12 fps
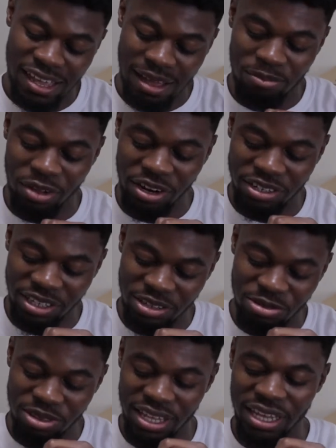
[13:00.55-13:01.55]
I'm learning
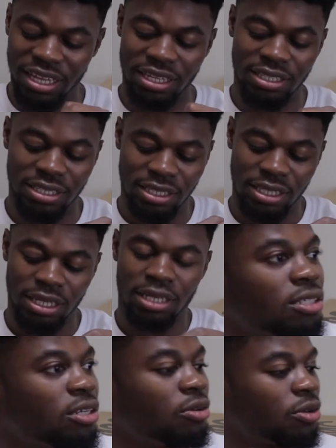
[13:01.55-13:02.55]
new things.
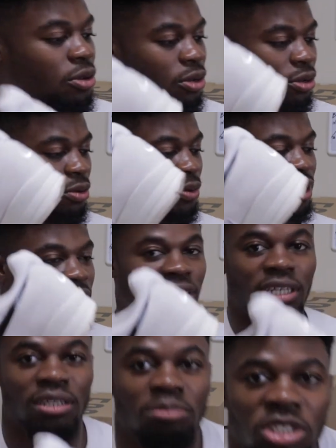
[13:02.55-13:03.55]
So cool. Wait a
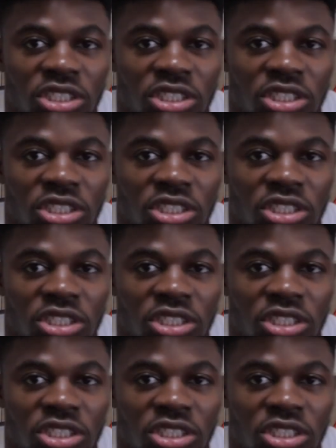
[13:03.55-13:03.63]
second, let me